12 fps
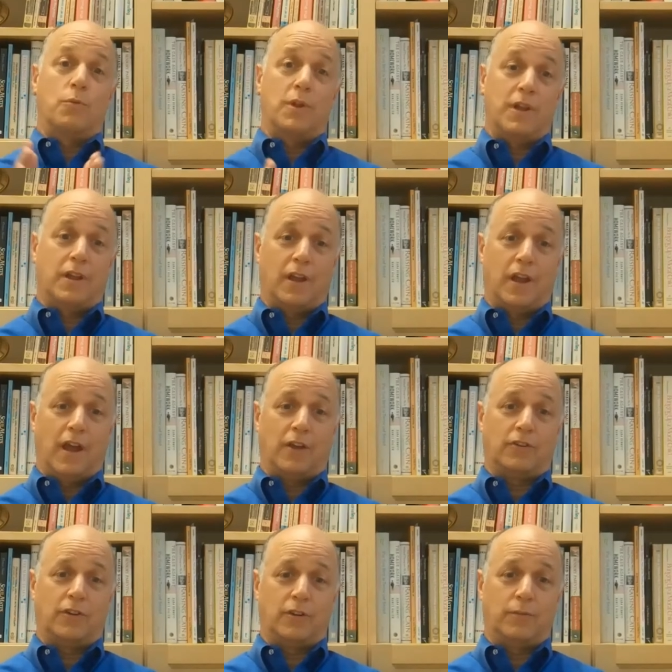
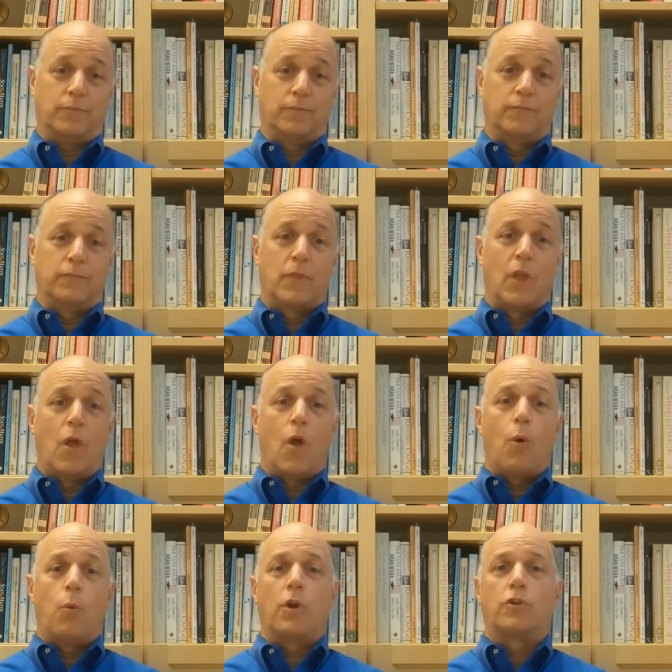reconnection.
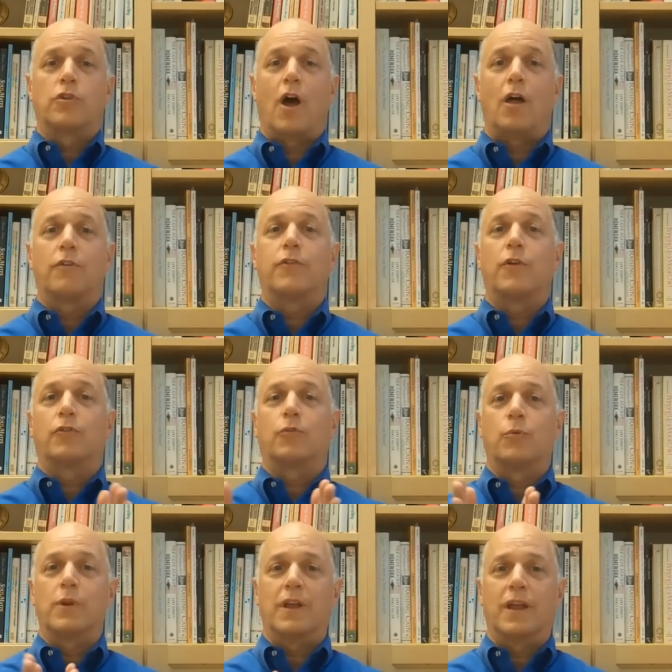When a child feels
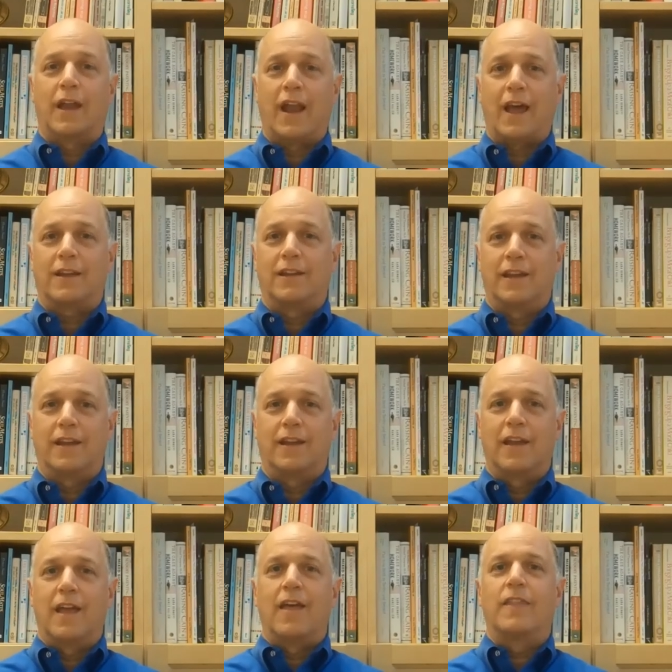reconnected,
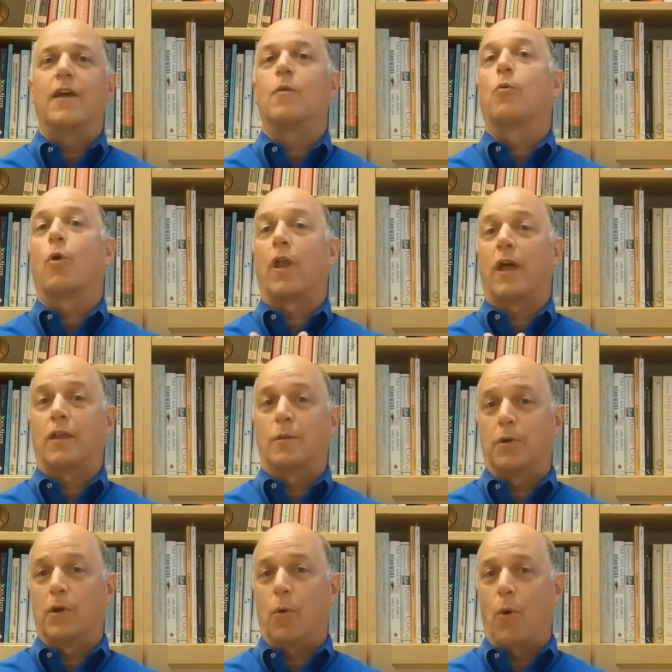they're more likely to
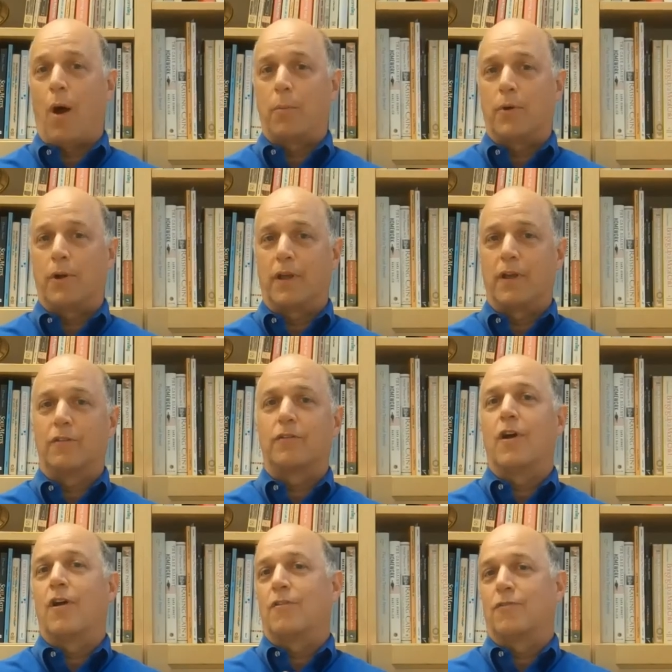be cooperative,
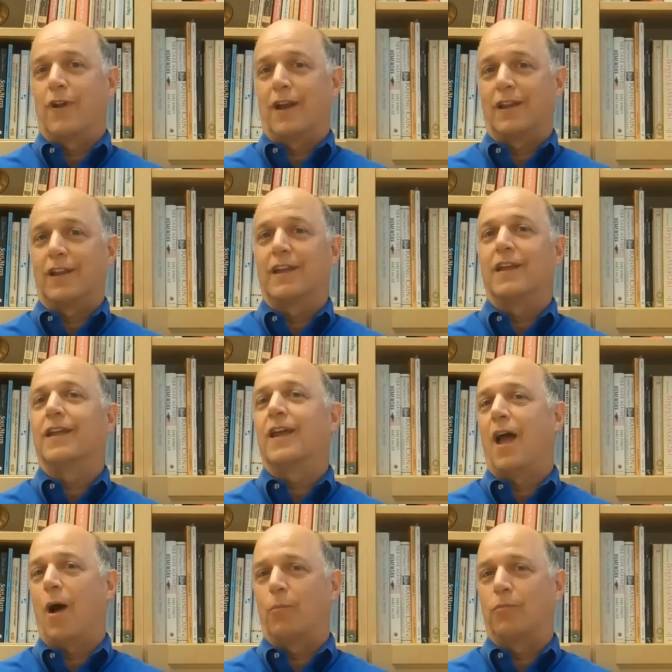friendly,
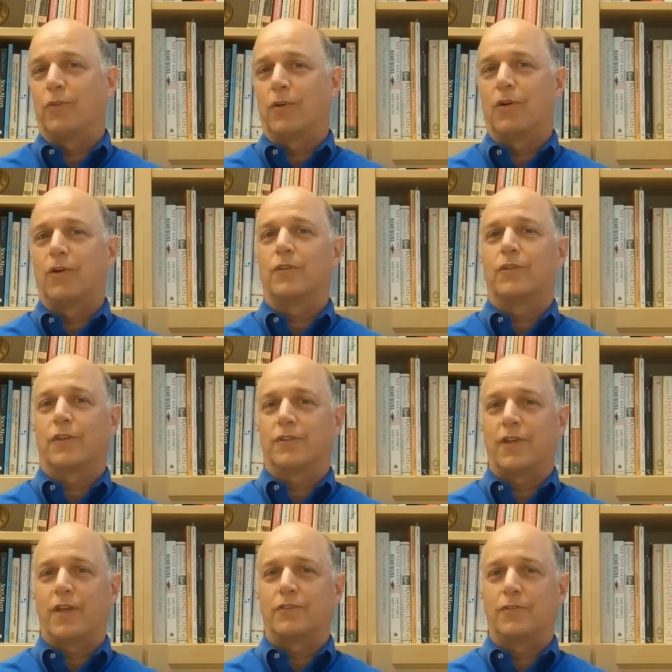helpful,
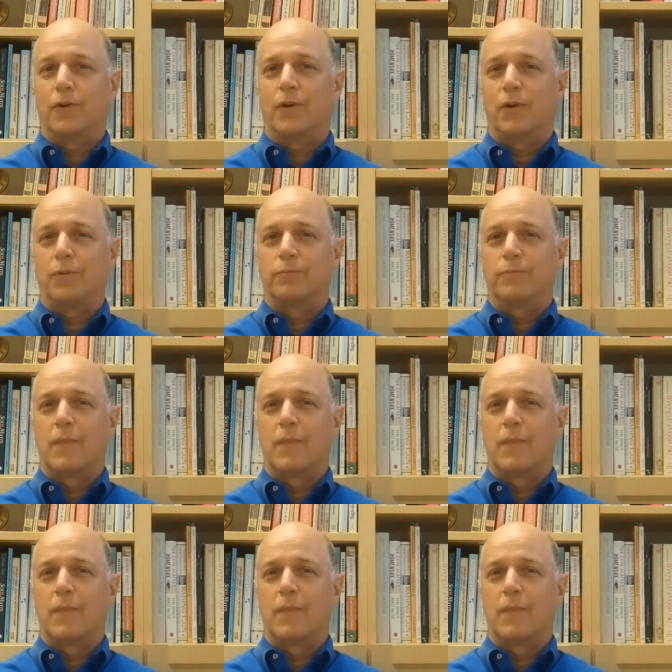successful.